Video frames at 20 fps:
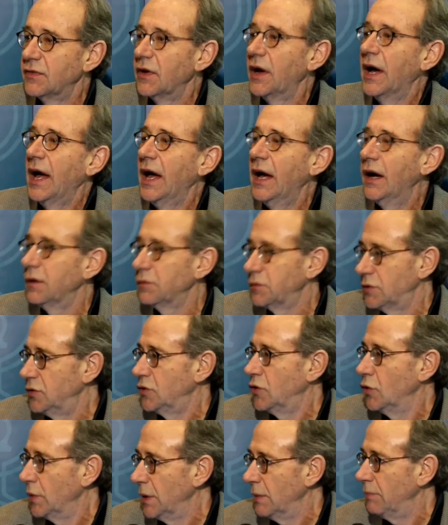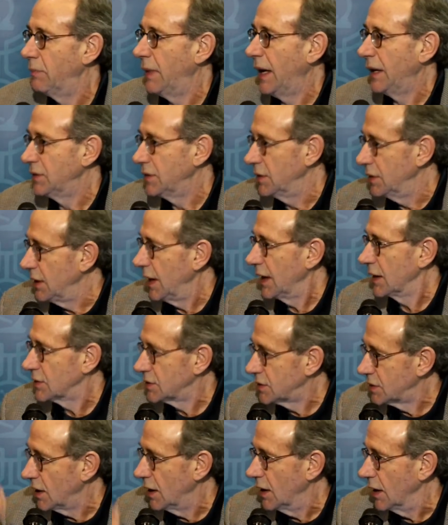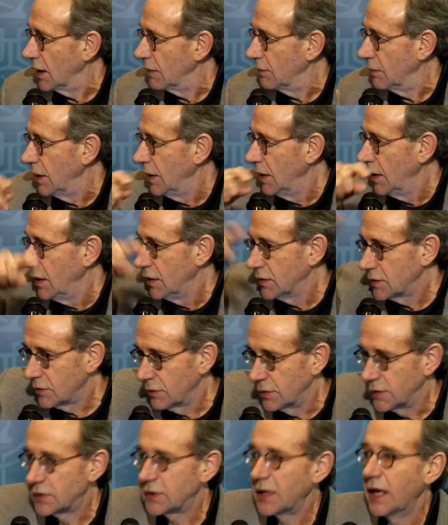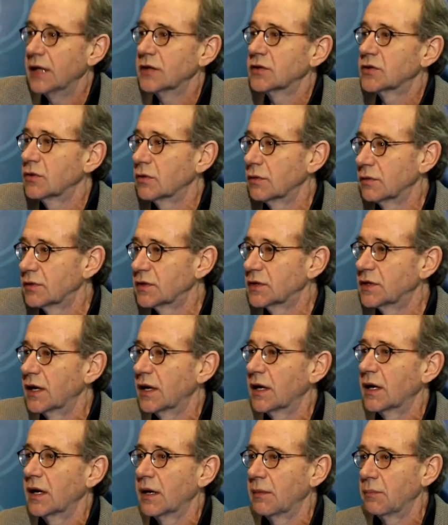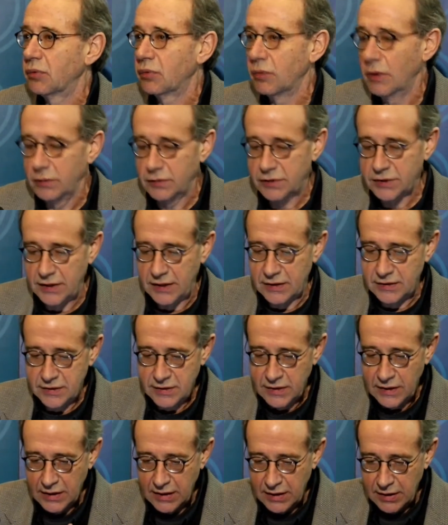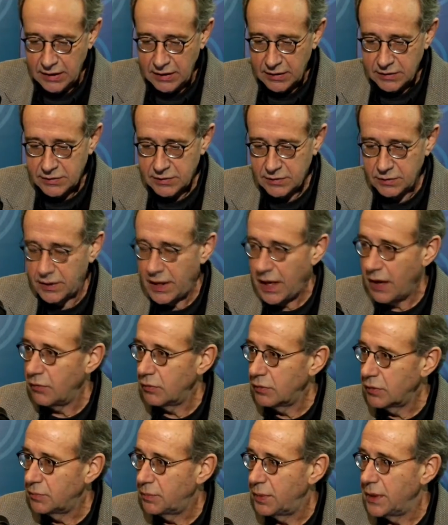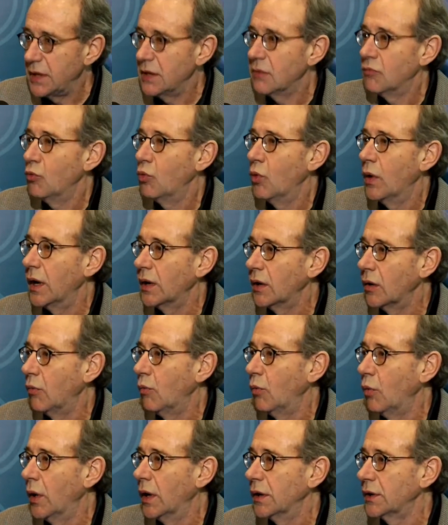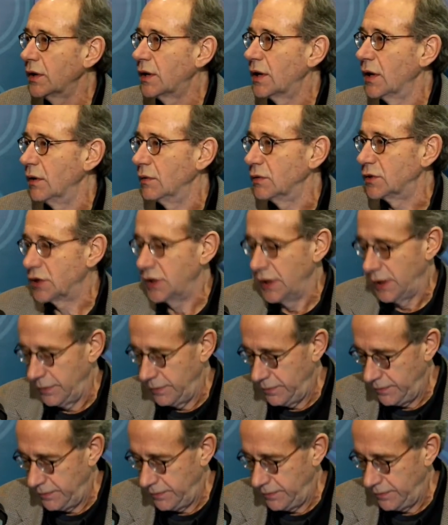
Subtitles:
for how to do it better next time. So it's that sort of cyclic process. So that would be one-on-one coaching.